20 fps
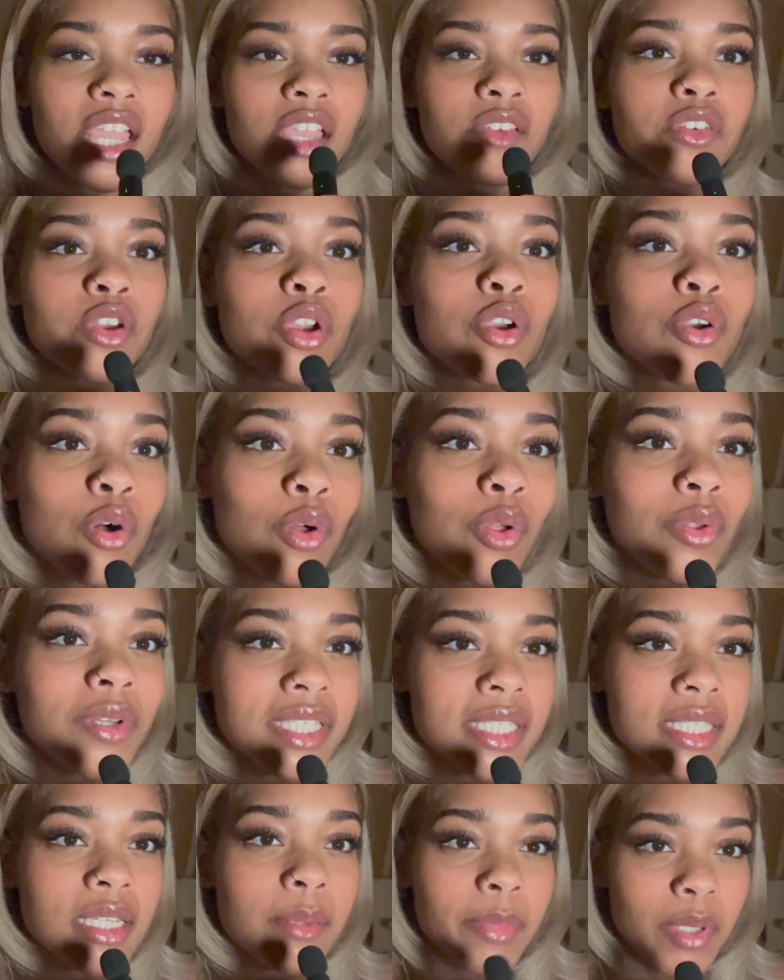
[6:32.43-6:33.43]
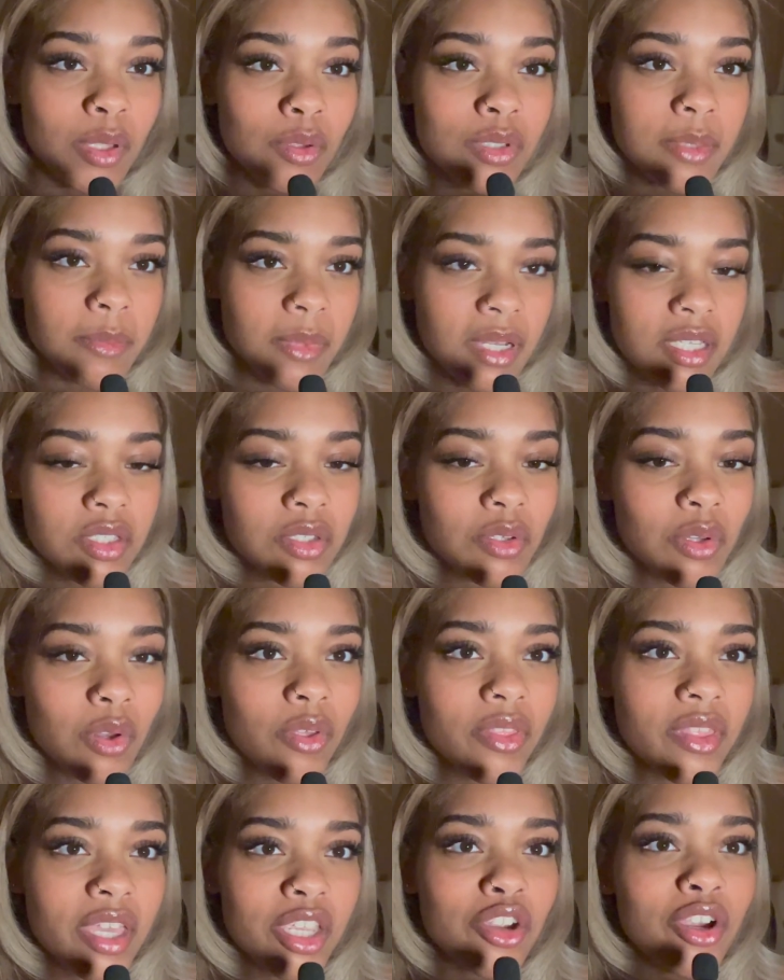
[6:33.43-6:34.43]
If your goal is to build
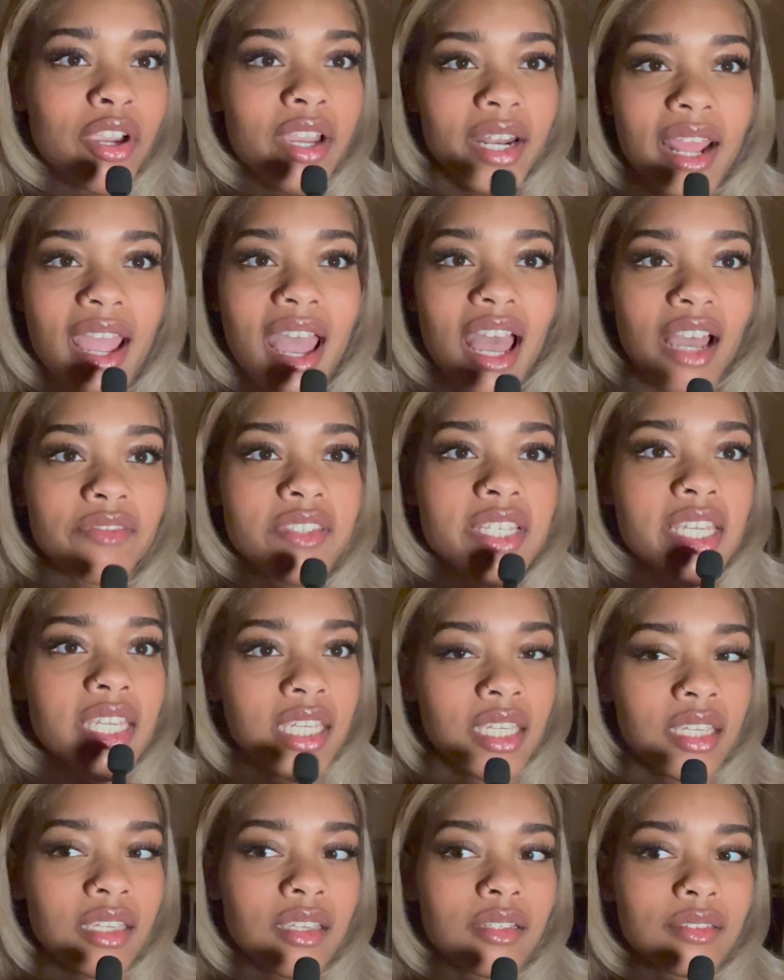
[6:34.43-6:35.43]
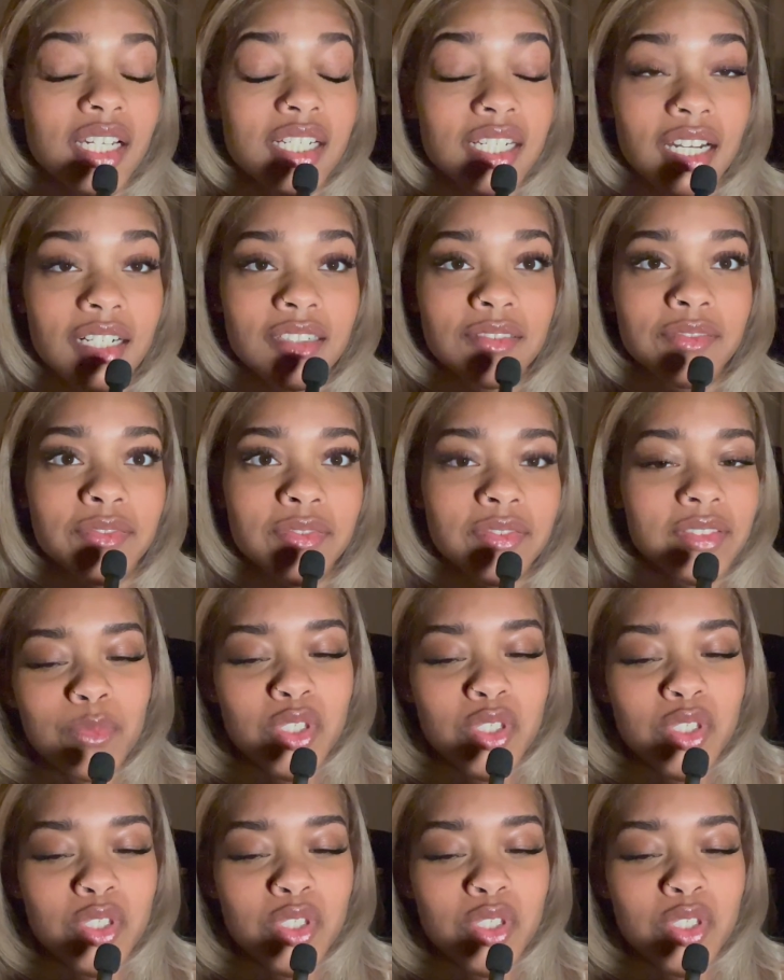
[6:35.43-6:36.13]
muscle, then you're gonna have to eat enough.